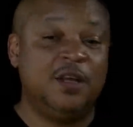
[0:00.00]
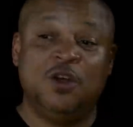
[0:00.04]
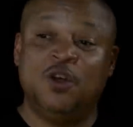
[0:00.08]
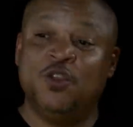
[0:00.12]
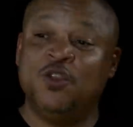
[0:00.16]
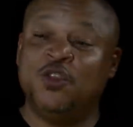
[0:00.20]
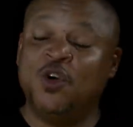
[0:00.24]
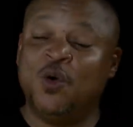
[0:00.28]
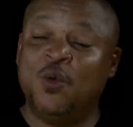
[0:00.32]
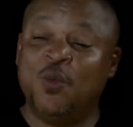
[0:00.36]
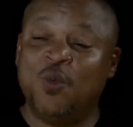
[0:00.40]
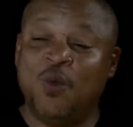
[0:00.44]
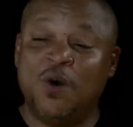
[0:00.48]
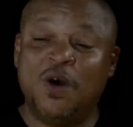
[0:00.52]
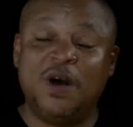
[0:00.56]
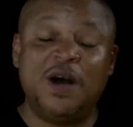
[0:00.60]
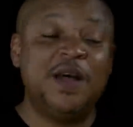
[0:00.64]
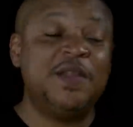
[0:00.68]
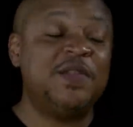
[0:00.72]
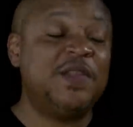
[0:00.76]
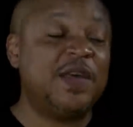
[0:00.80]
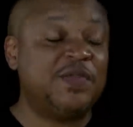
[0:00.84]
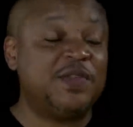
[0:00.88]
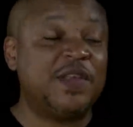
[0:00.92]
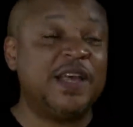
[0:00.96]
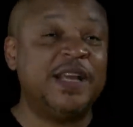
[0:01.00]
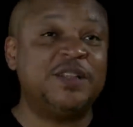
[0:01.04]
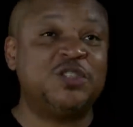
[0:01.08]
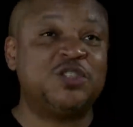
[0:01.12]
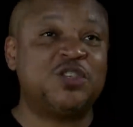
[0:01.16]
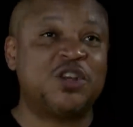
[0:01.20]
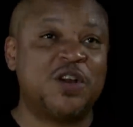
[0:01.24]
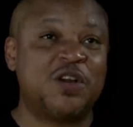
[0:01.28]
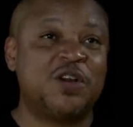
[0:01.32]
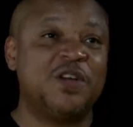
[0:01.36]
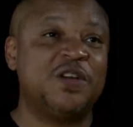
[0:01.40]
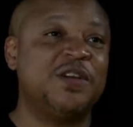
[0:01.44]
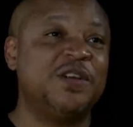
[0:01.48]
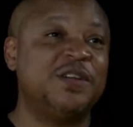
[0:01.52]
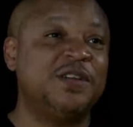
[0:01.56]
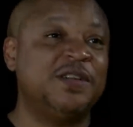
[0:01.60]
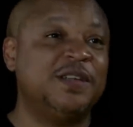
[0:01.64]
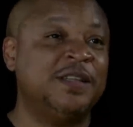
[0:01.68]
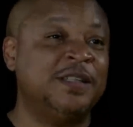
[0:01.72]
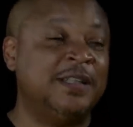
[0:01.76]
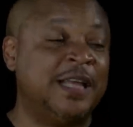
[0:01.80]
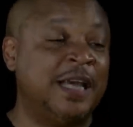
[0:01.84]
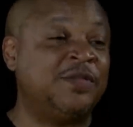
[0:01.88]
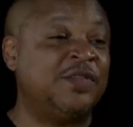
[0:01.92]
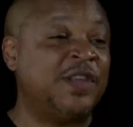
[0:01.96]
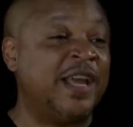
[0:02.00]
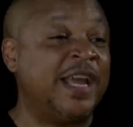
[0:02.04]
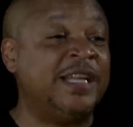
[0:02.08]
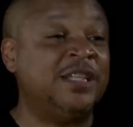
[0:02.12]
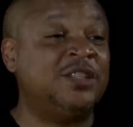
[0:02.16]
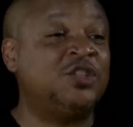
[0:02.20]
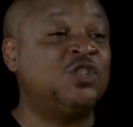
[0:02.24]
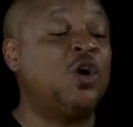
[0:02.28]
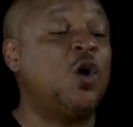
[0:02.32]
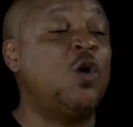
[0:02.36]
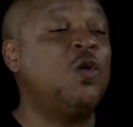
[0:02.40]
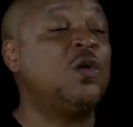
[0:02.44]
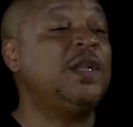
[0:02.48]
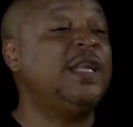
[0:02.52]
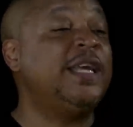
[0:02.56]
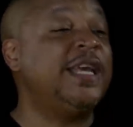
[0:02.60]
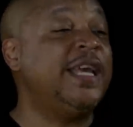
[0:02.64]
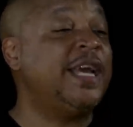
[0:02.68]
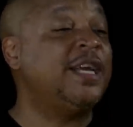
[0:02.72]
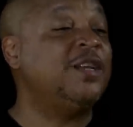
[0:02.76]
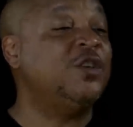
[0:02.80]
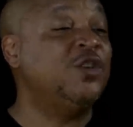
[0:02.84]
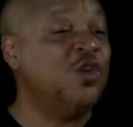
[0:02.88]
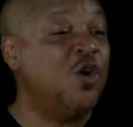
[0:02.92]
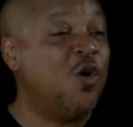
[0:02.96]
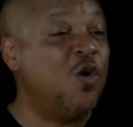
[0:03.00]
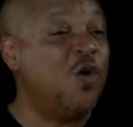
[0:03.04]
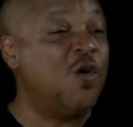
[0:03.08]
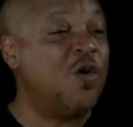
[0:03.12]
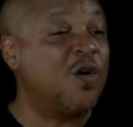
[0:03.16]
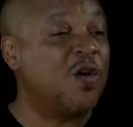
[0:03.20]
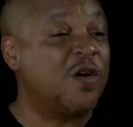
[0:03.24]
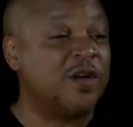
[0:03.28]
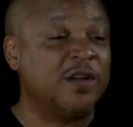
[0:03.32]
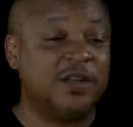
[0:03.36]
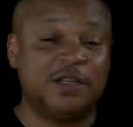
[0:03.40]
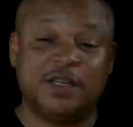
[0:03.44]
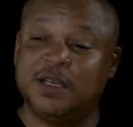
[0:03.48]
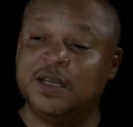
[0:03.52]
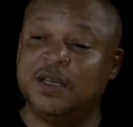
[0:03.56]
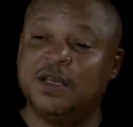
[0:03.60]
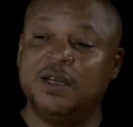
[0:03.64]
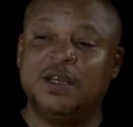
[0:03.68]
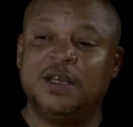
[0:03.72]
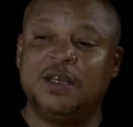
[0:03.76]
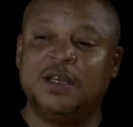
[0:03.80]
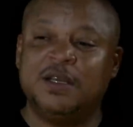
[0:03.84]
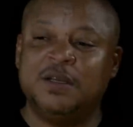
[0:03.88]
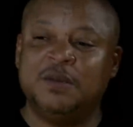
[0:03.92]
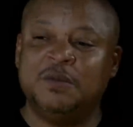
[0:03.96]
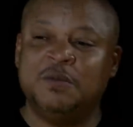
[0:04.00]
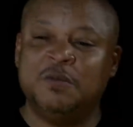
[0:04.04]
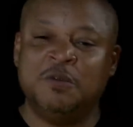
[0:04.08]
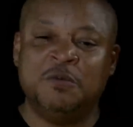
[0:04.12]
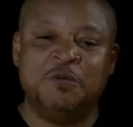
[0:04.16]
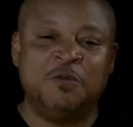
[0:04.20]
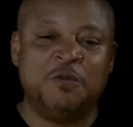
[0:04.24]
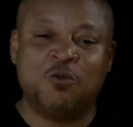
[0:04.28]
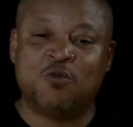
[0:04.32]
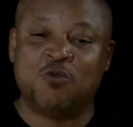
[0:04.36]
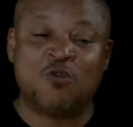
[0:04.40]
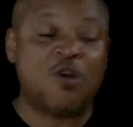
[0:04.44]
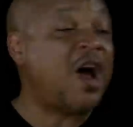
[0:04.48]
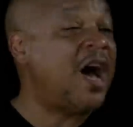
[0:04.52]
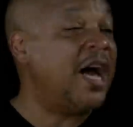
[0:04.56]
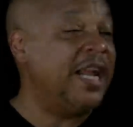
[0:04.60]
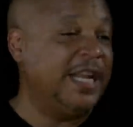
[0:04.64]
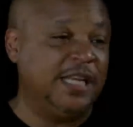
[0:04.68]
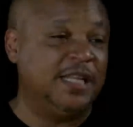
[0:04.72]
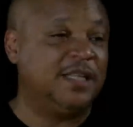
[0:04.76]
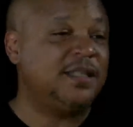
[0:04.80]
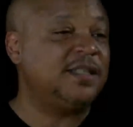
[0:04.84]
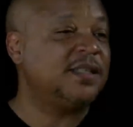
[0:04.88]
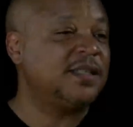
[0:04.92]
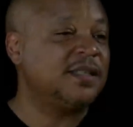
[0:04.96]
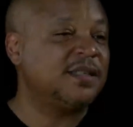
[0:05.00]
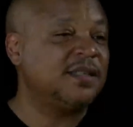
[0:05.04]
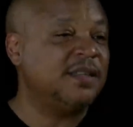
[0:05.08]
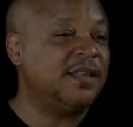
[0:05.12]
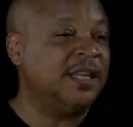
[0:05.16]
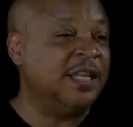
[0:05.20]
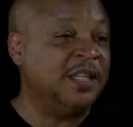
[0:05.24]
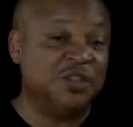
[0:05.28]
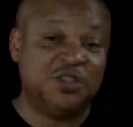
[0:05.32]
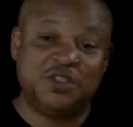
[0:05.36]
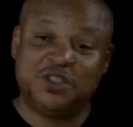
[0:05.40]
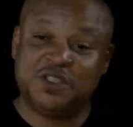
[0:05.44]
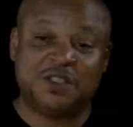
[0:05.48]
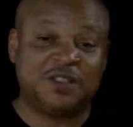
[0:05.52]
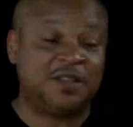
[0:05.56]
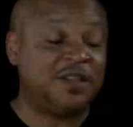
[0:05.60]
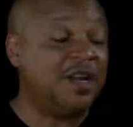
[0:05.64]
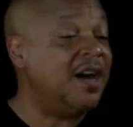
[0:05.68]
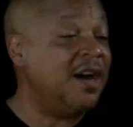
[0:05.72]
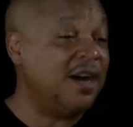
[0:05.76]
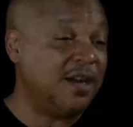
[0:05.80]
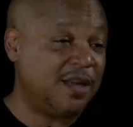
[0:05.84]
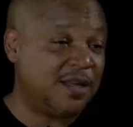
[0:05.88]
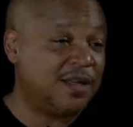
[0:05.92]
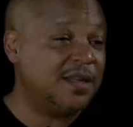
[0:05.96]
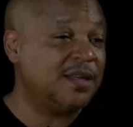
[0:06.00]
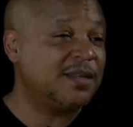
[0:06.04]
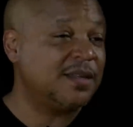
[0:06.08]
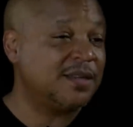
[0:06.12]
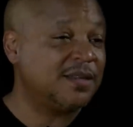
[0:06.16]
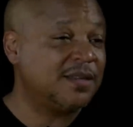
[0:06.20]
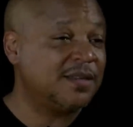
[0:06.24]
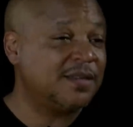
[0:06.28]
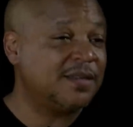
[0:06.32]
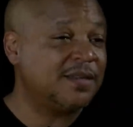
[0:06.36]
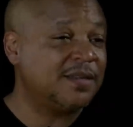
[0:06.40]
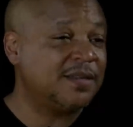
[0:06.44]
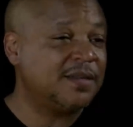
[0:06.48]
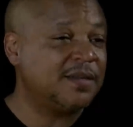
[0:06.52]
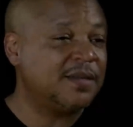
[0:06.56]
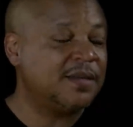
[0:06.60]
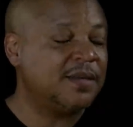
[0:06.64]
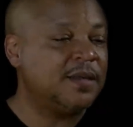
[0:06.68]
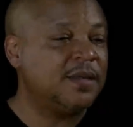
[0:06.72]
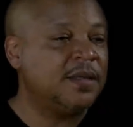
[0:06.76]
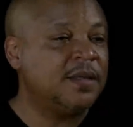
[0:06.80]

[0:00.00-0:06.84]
The one that they turned, that they totally ignored, rotted and stunk. Mm-hmm.